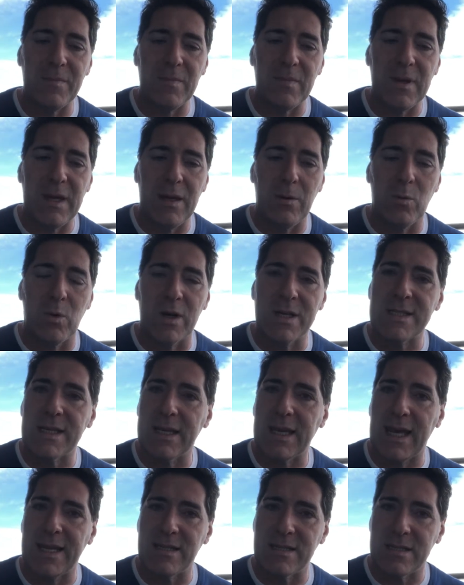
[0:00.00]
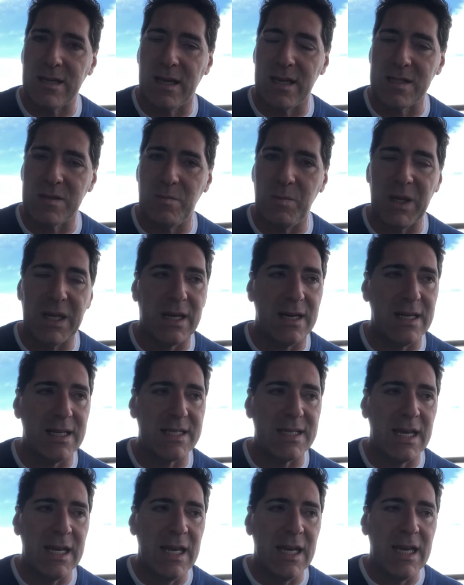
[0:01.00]
it works against us,
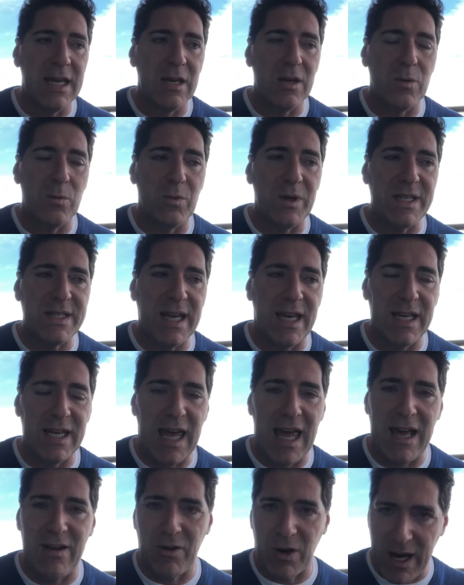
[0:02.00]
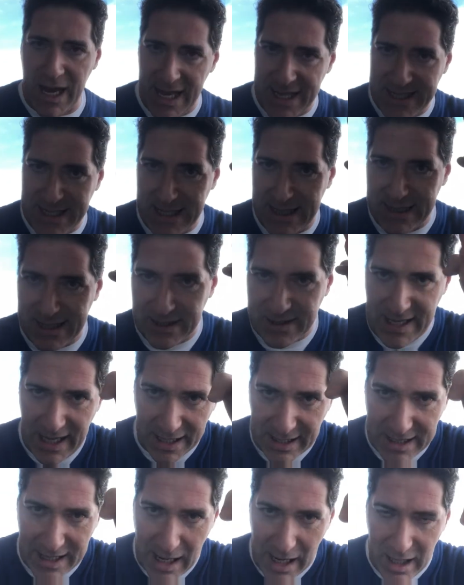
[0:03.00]
because we tend to have our heads in the
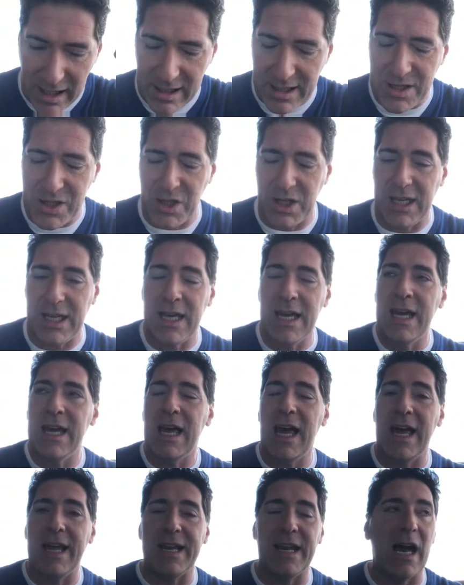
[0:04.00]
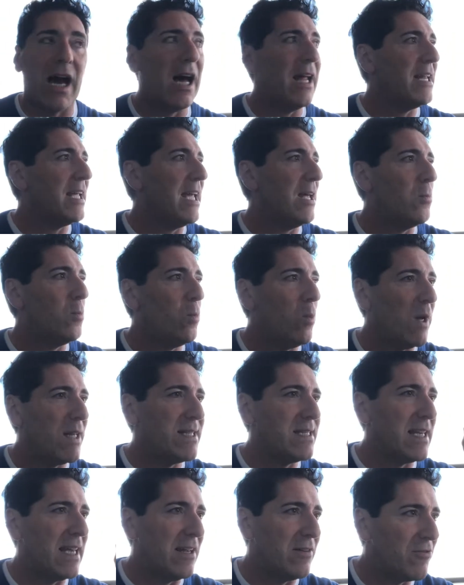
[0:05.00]
technology and not in
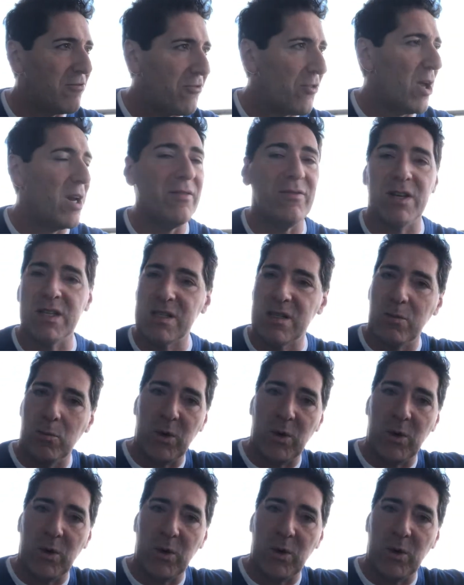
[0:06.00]
what's in front of us,